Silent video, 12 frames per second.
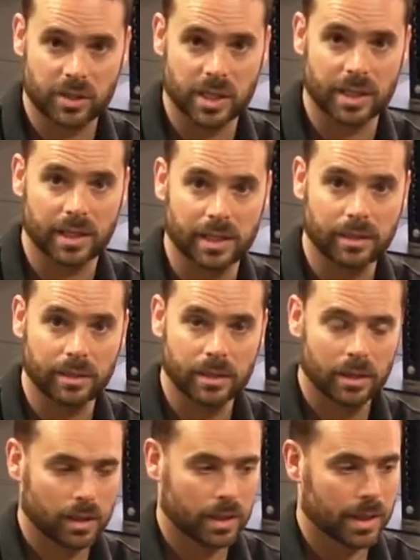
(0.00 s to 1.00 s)
gently,
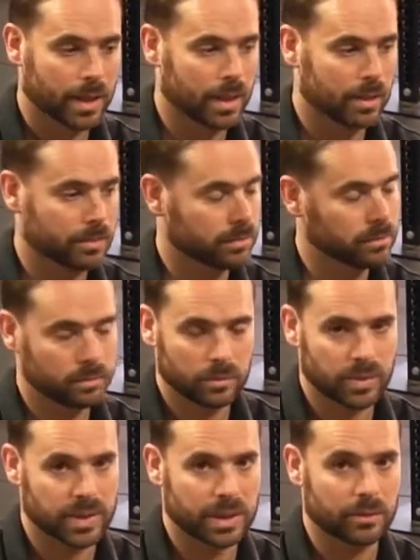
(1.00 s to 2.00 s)

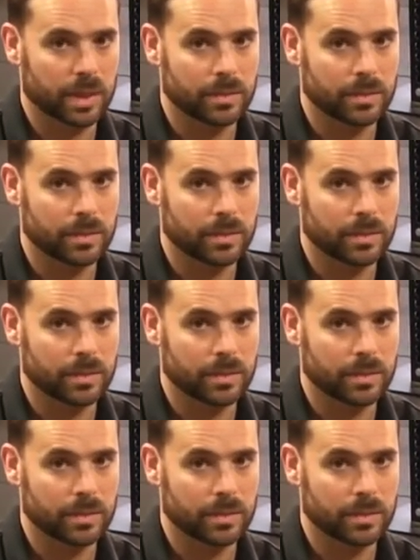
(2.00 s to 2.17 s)
you'll see great